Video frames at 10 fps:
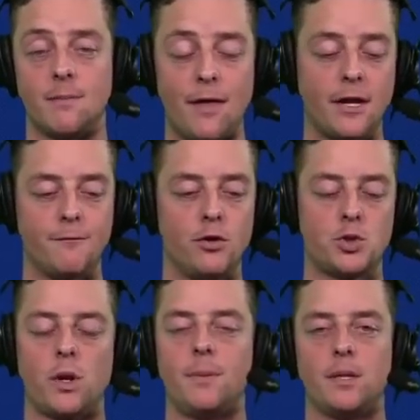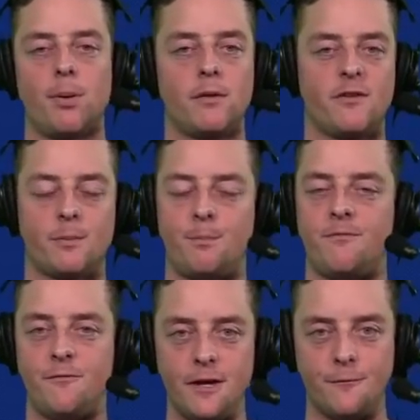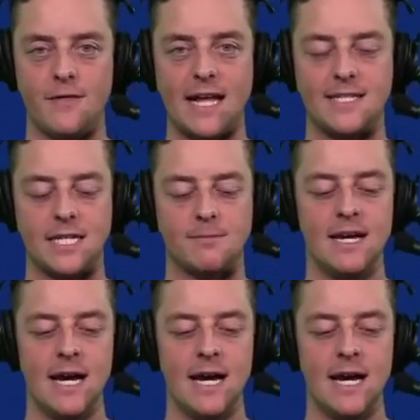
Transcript: I think Vooch would have been the perfect fit for that team.